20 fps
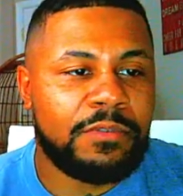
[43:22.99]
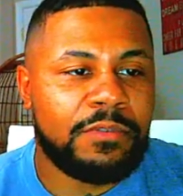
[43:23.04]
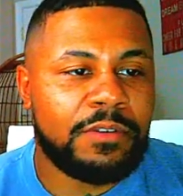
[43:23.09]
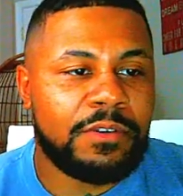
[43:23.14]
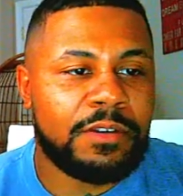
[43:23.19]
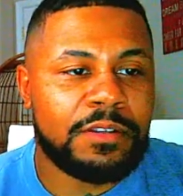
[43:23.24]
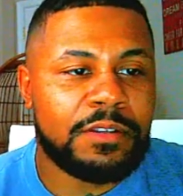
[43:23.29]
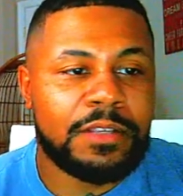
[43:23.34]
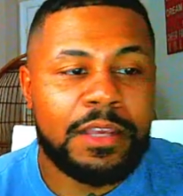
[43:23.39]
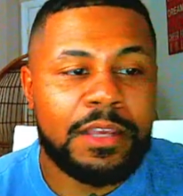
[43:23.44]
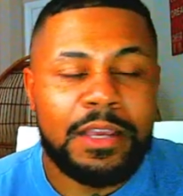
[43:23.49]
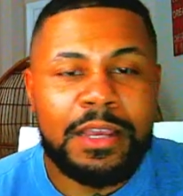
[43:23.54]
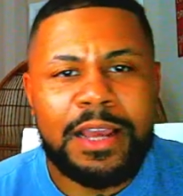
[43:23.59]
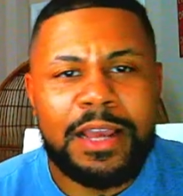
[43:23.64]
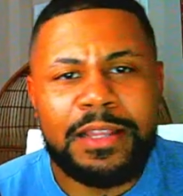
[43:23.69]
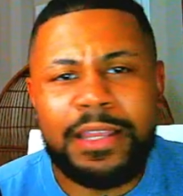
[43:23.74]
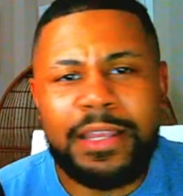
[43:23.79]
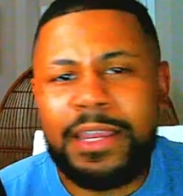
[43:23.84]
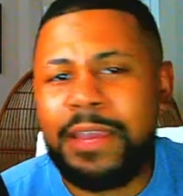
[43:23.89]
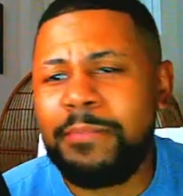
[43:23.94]
I think he bought
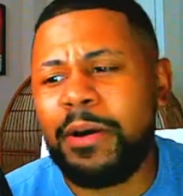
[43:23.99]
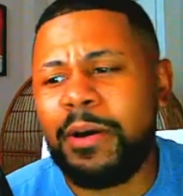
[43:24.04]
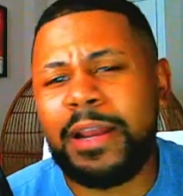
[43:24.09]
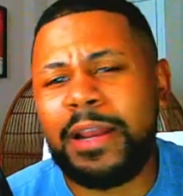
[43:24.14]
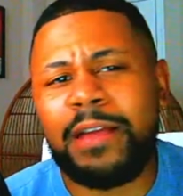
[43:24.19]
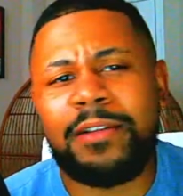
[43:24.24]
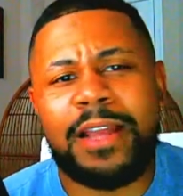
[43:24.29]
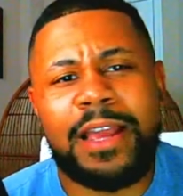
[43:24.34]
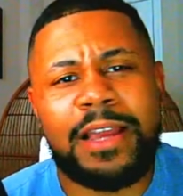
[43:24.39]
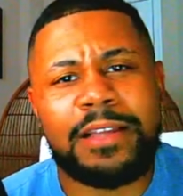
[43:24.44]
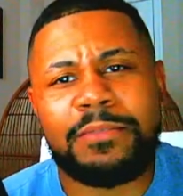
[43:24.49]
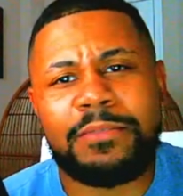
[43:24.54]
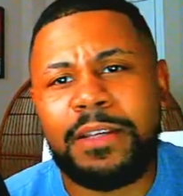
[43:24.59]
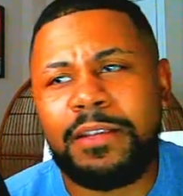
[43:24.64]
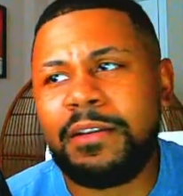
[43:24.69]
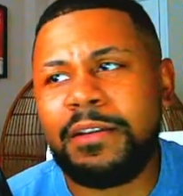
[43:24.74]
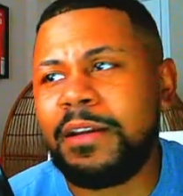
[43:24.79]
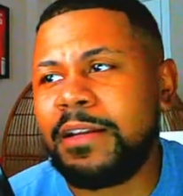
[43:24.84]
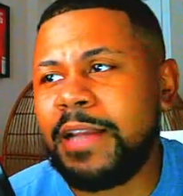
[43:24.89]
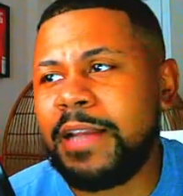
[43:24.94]
out last
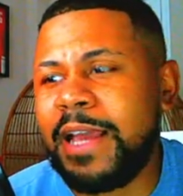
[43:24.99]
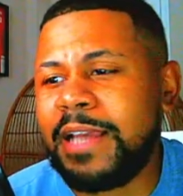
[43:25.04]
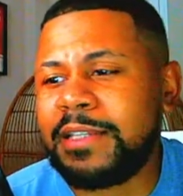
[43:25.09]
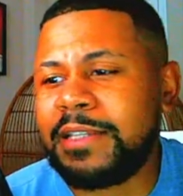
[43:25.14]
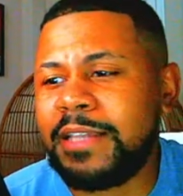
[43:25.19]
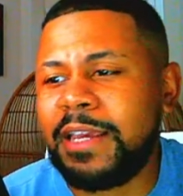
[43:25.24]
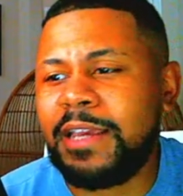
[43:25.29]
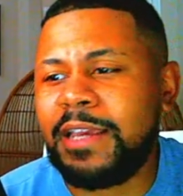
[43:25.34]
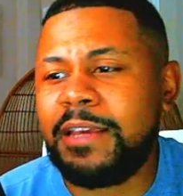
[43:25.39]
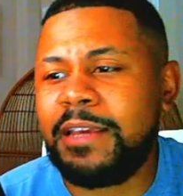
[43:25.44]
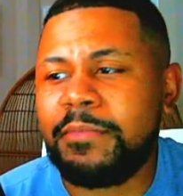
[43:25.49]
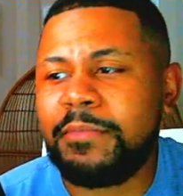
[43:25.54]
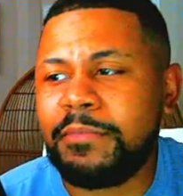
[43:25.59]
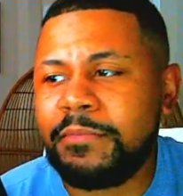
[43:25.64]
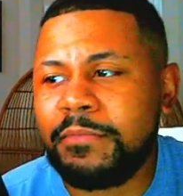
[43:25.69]
game.